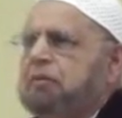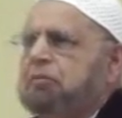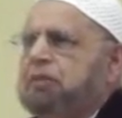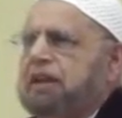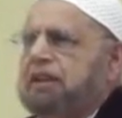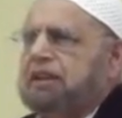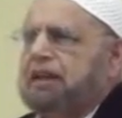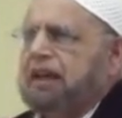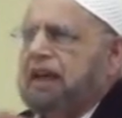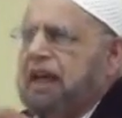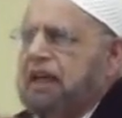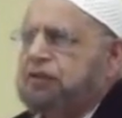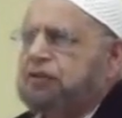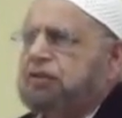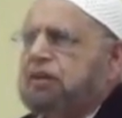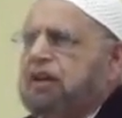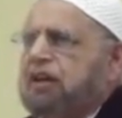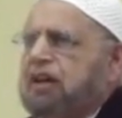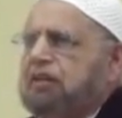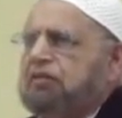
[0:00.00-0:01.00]
but at the
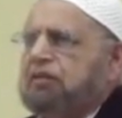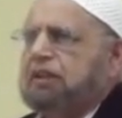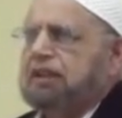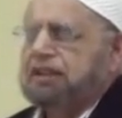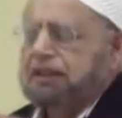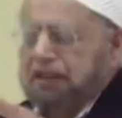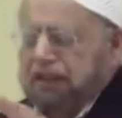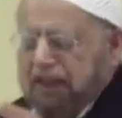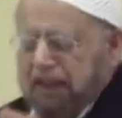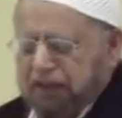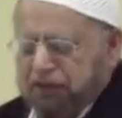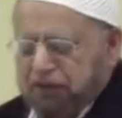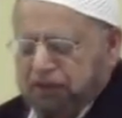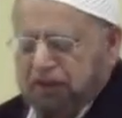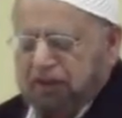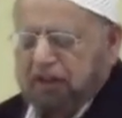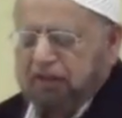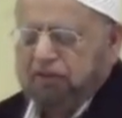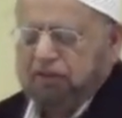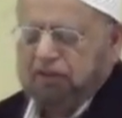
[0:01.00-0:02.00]
national level,
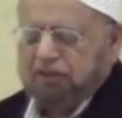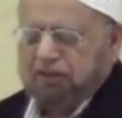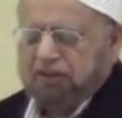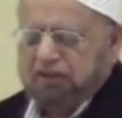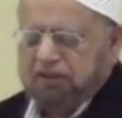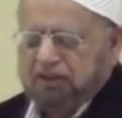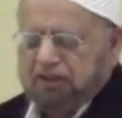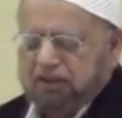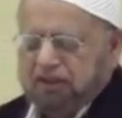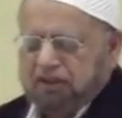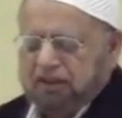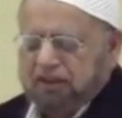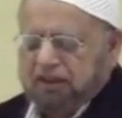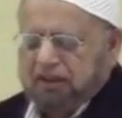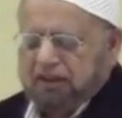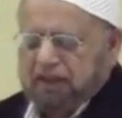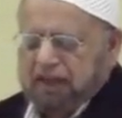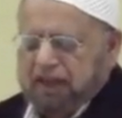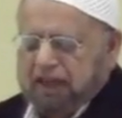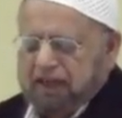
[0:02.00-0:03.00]
international level.
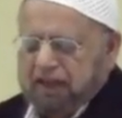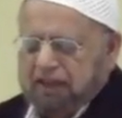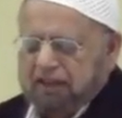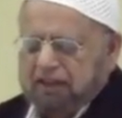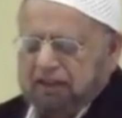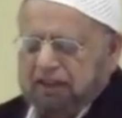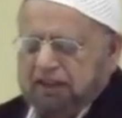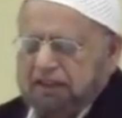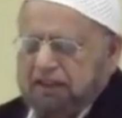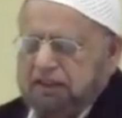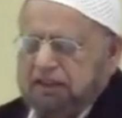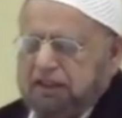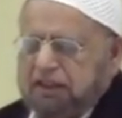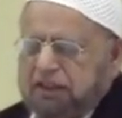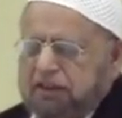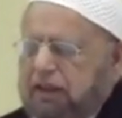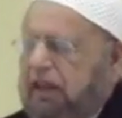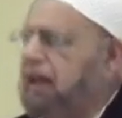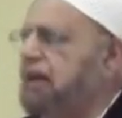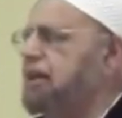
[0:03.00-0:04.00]
And this is
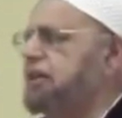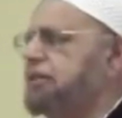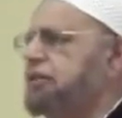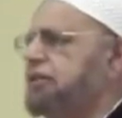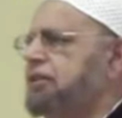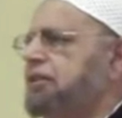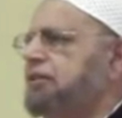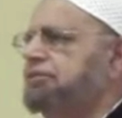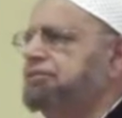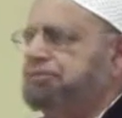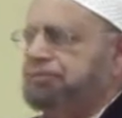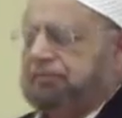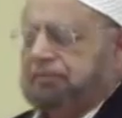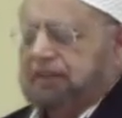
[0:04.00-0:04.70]
his legacy.